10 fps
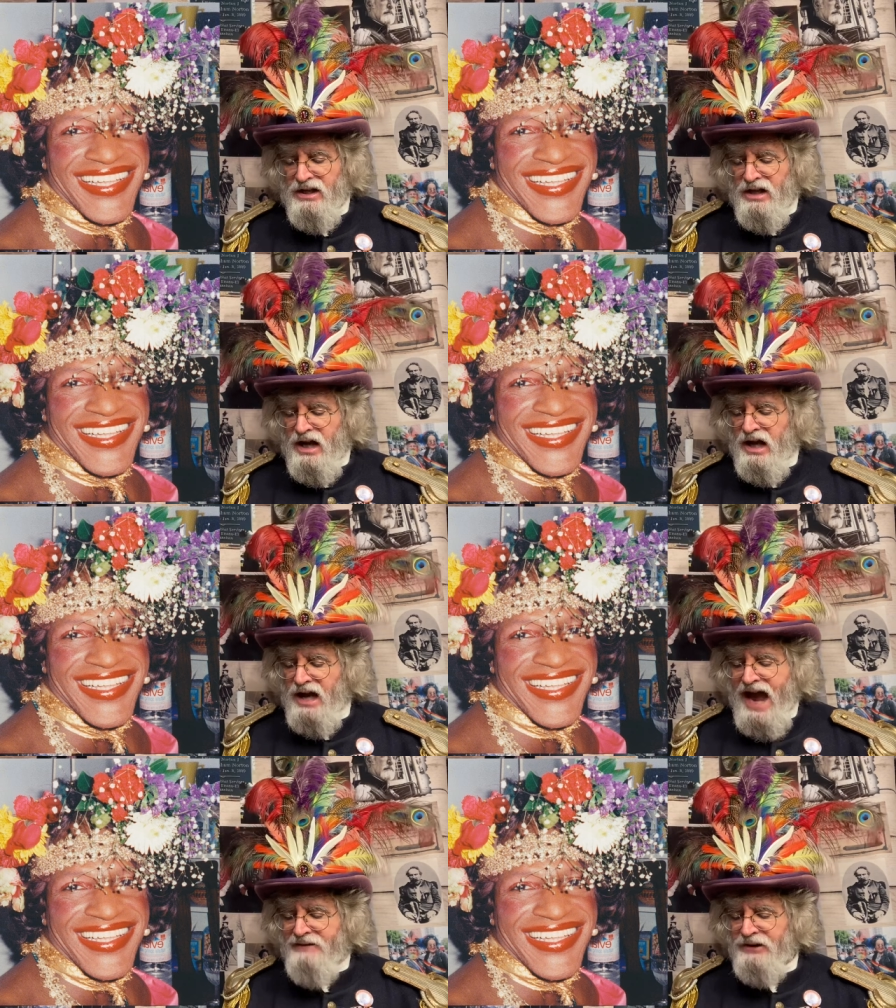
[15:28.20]
uh,
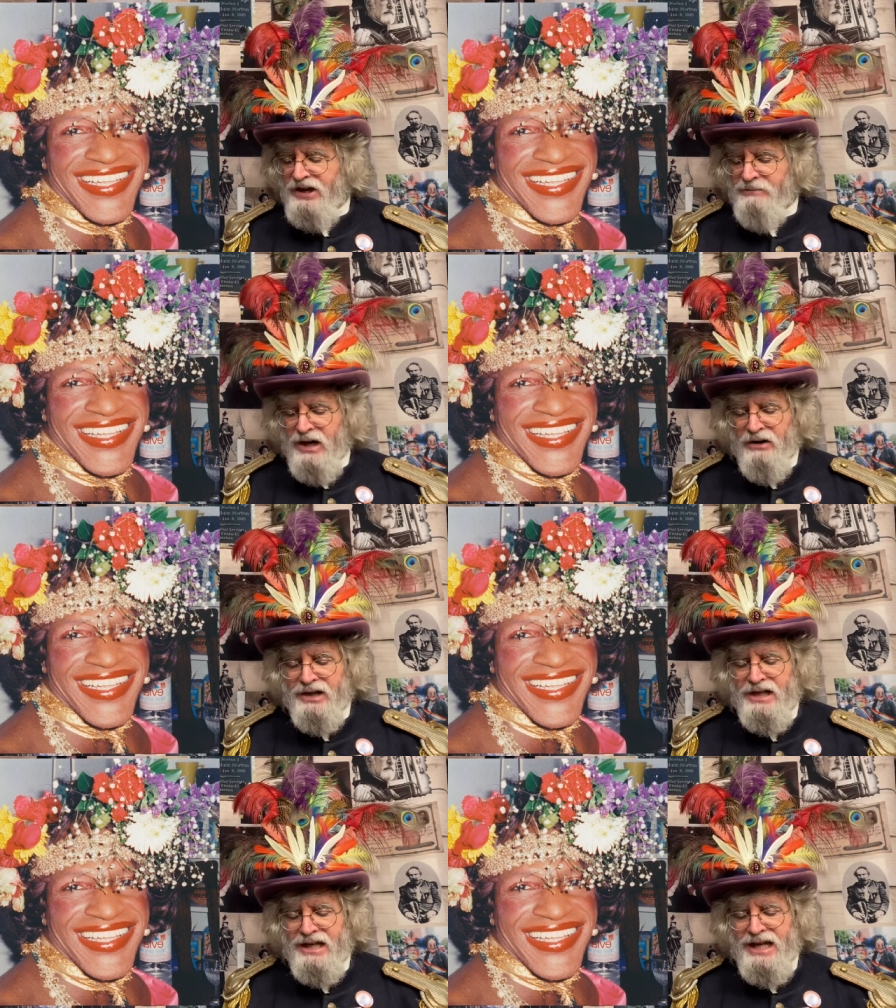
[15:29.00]
African
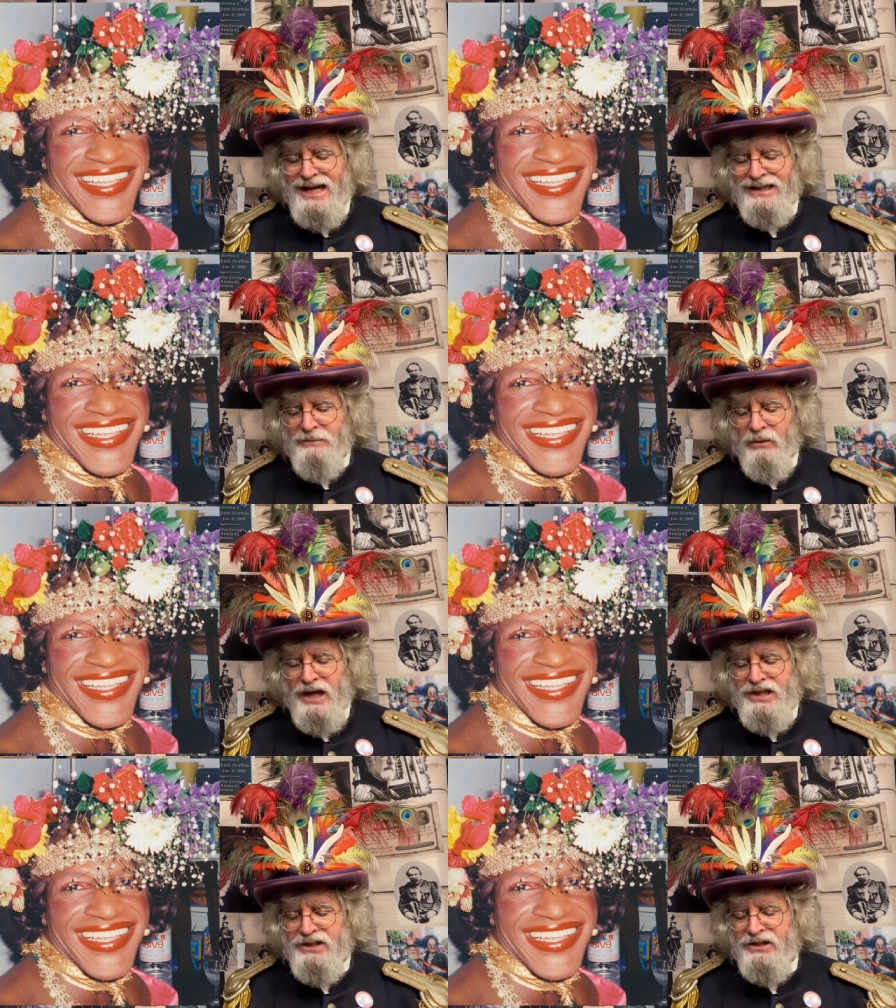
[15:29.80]
American, gay
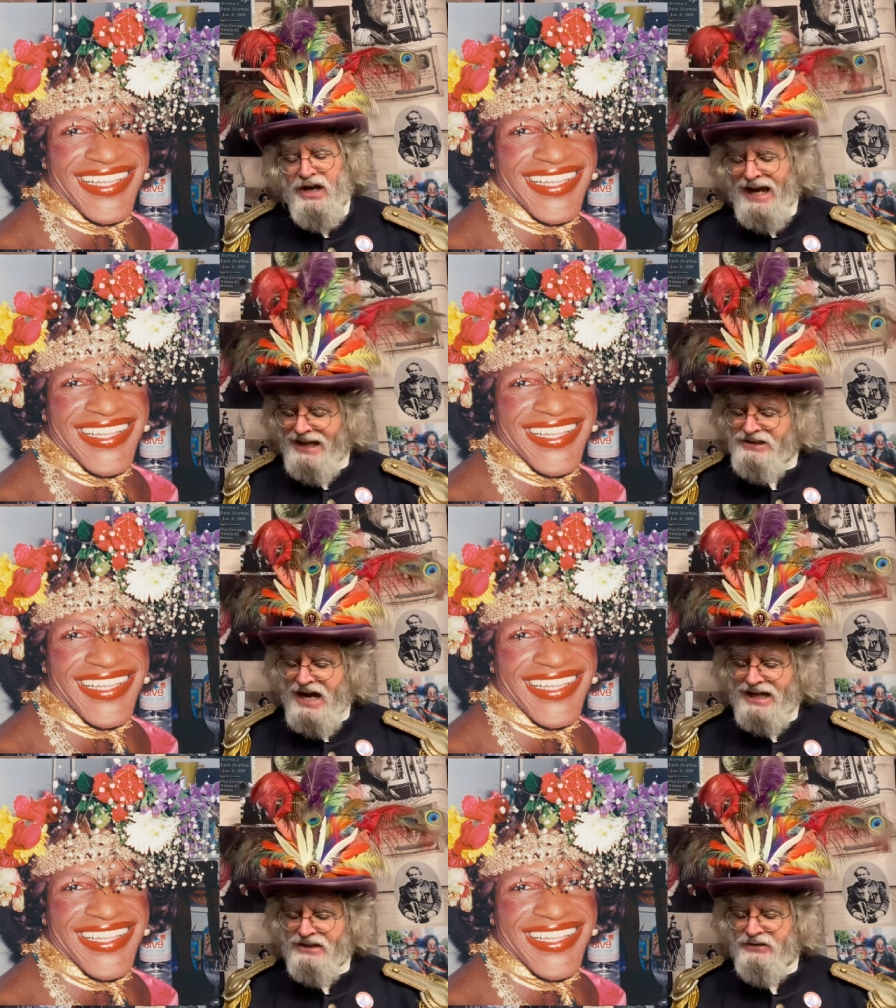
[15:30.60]
liberation, AIDS
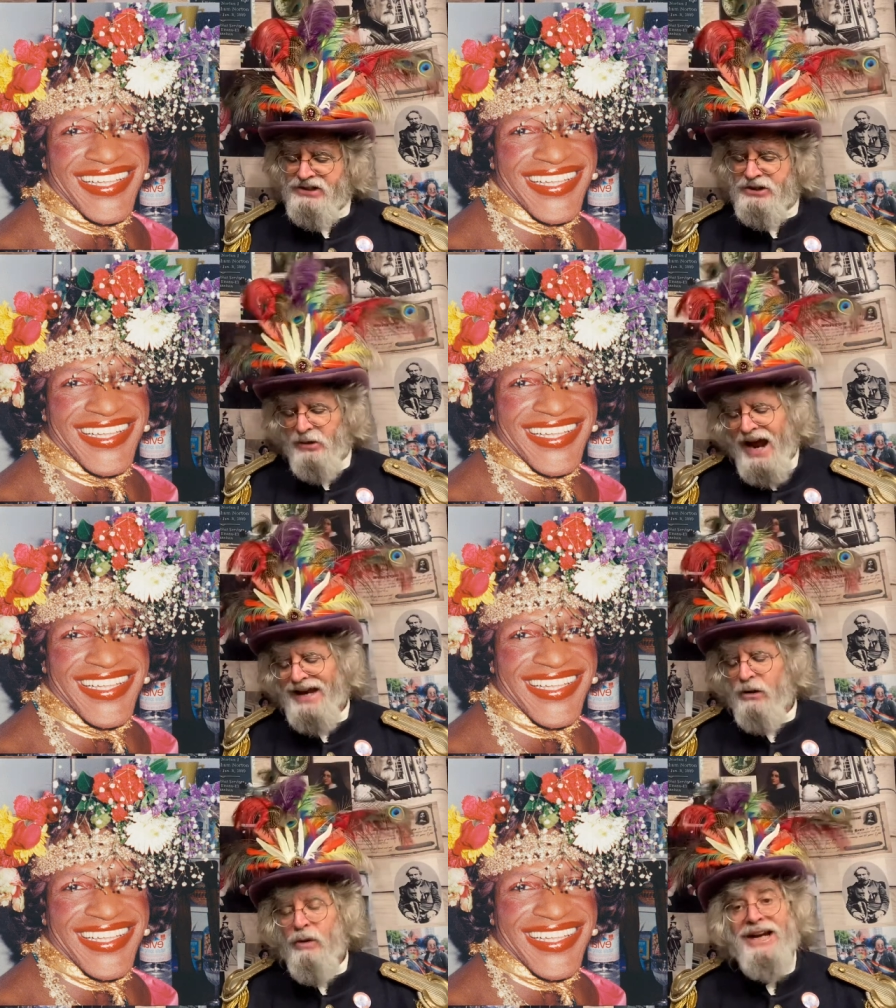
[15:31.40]
activist,
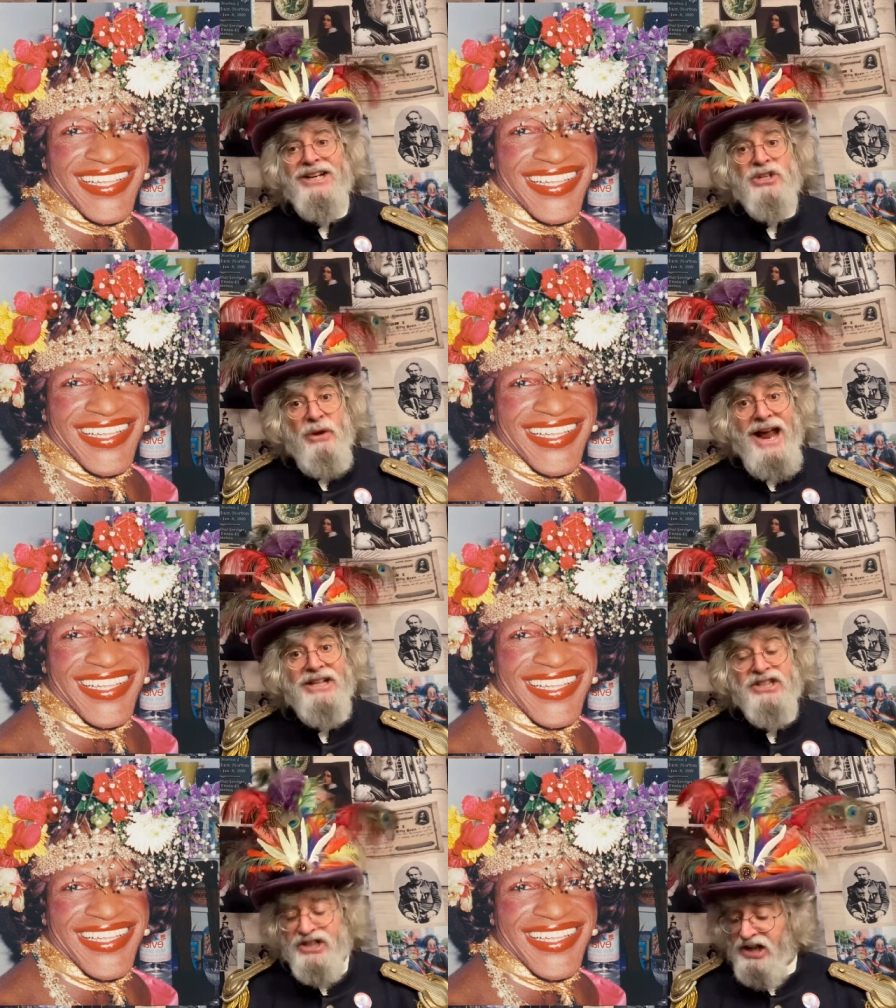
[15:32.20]
drag queen,
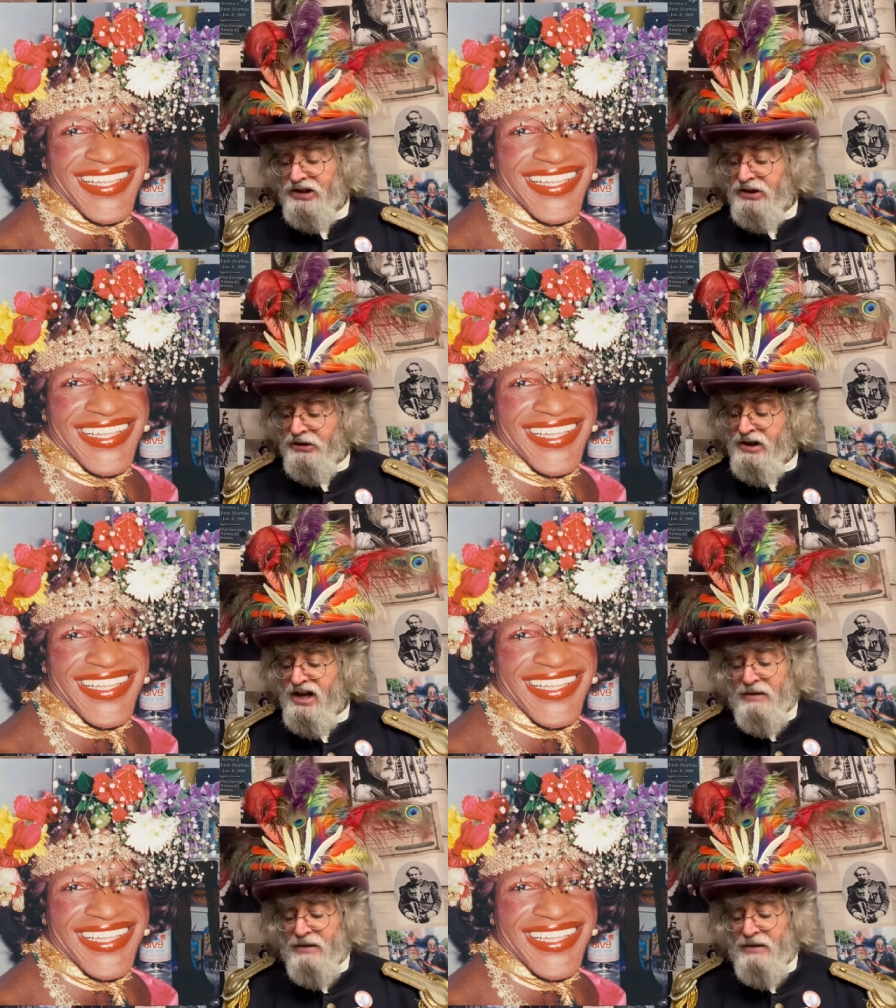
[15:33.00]
transgender,